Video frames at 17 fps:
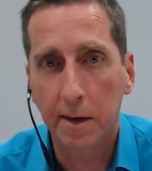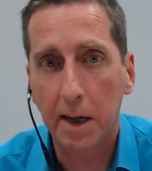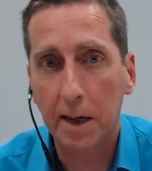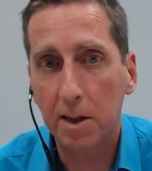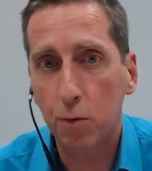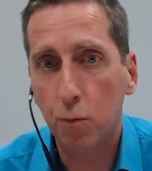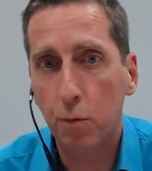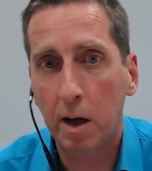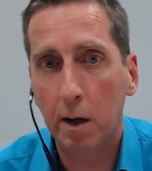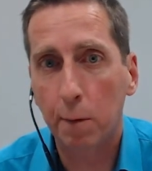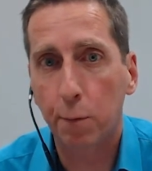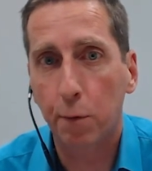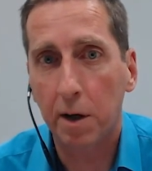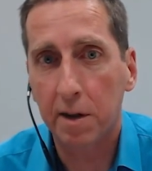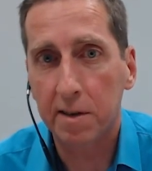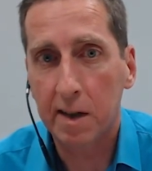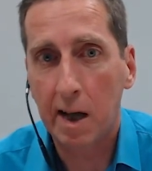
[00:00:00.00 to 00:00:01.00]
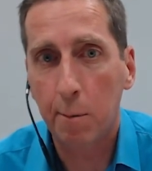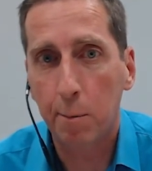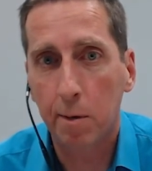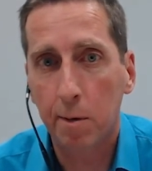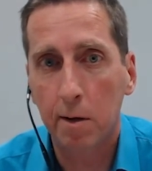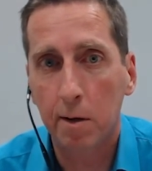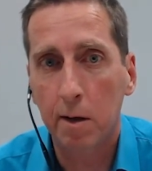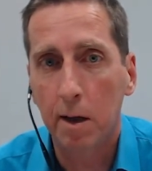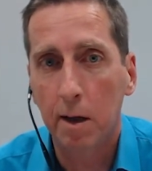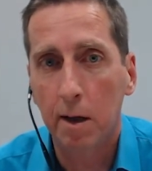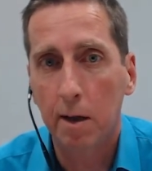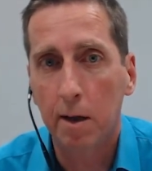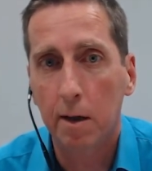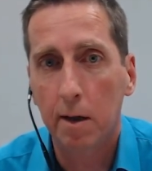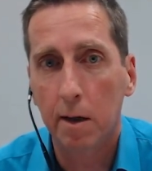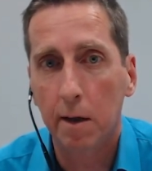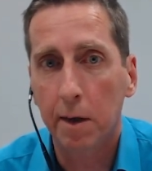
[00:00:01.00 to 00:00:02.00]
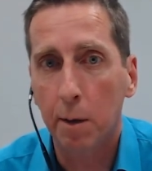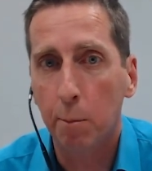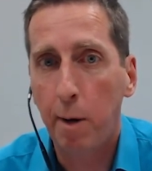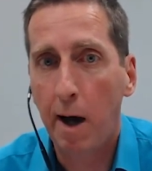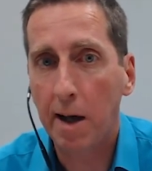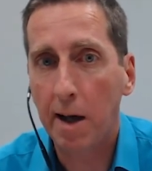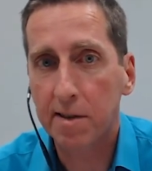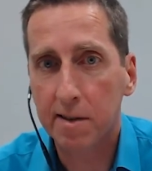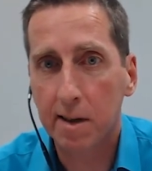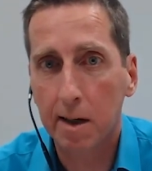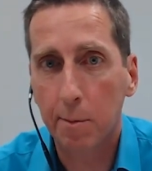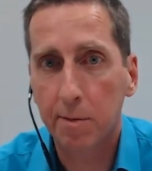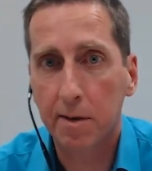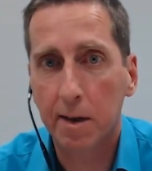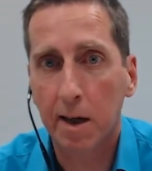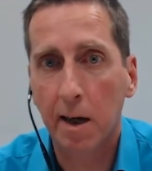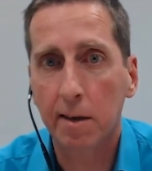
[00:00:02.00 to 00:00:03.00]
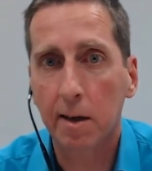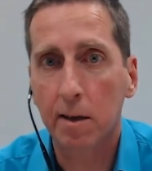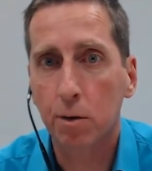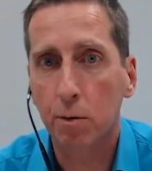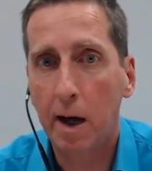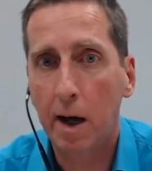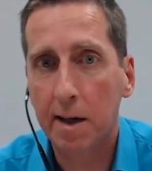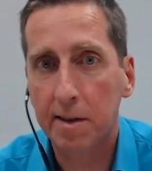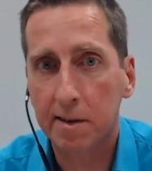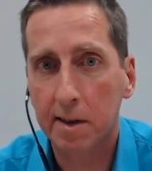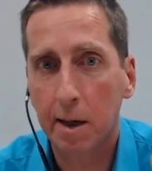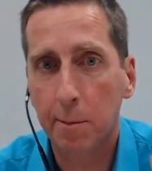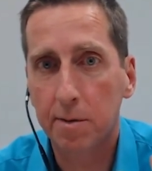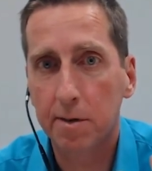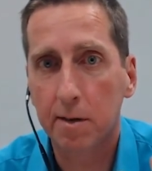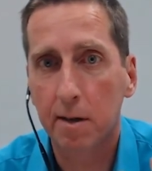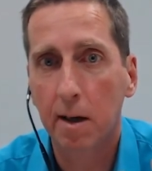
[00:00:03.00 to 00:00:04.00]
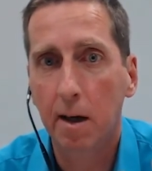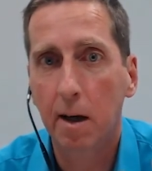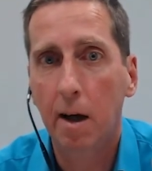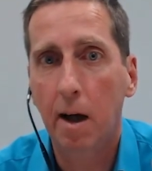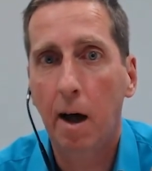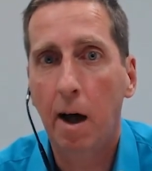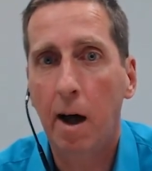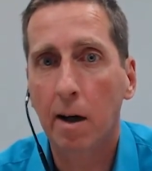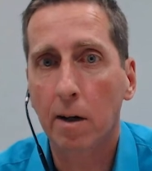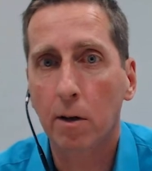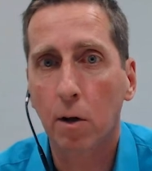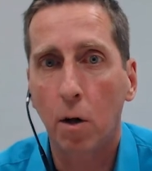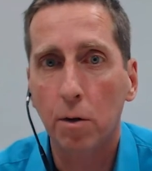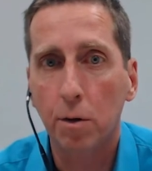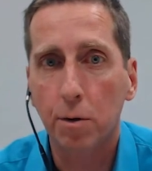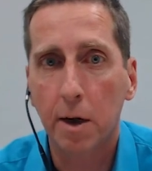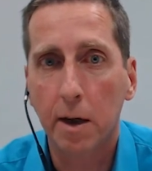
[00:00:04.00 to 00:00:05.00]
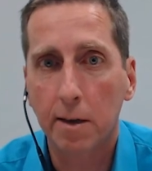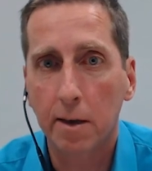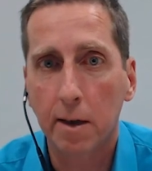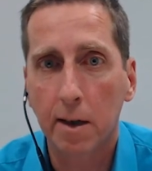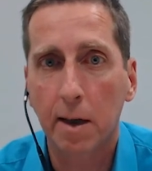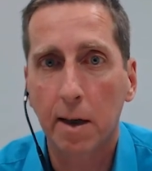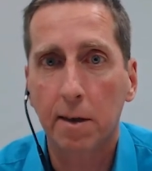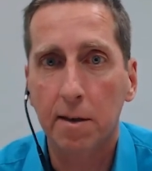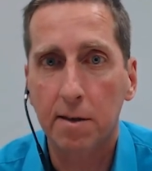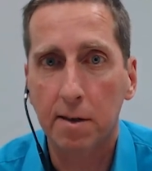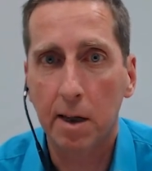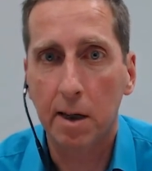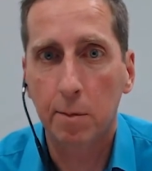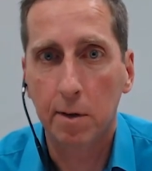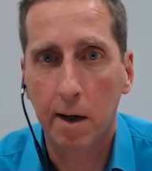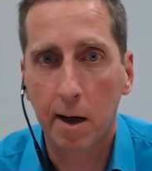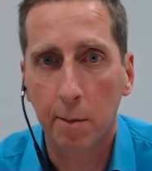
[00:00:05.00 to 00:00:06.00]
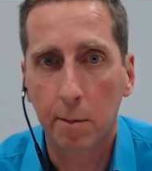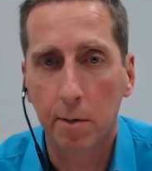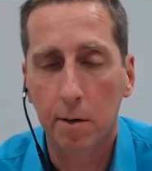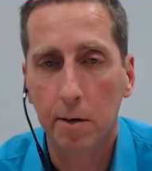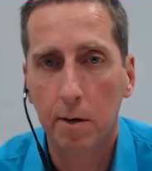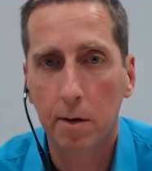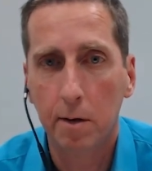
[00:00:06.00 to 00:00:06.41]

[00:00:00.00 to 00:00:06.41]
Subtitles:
That is when, for example, the biceps and the triceps are contracting at the same time.